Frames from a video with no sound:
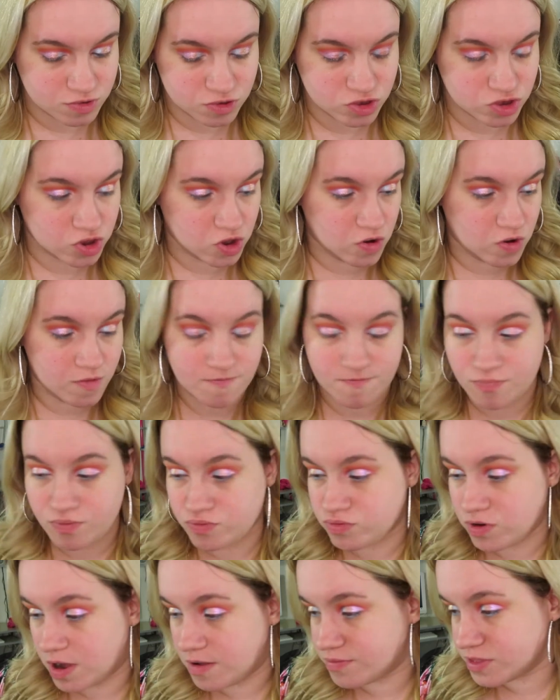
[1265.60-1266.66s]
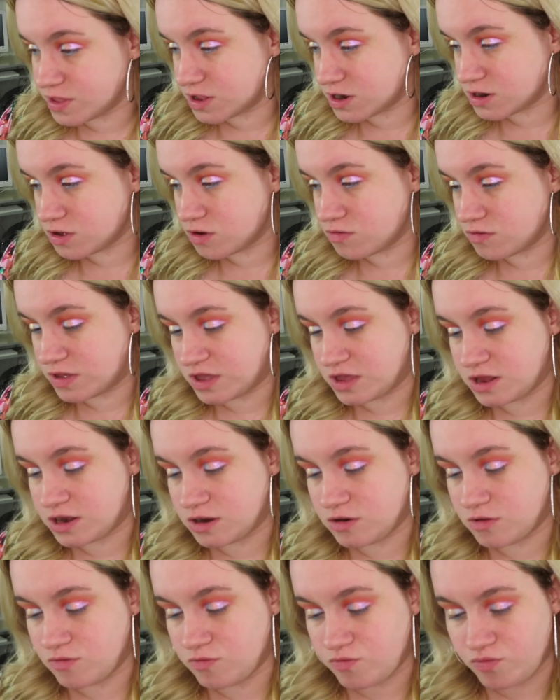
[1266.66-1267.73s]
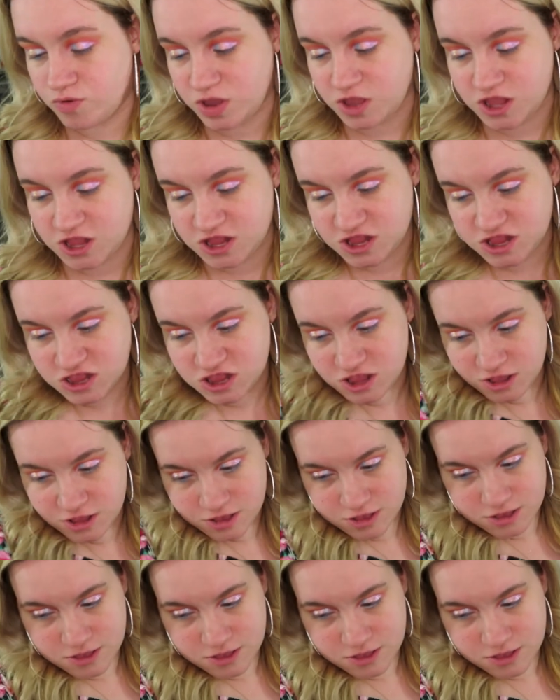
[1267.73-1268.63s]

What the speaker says: So I'm probably gonna go in with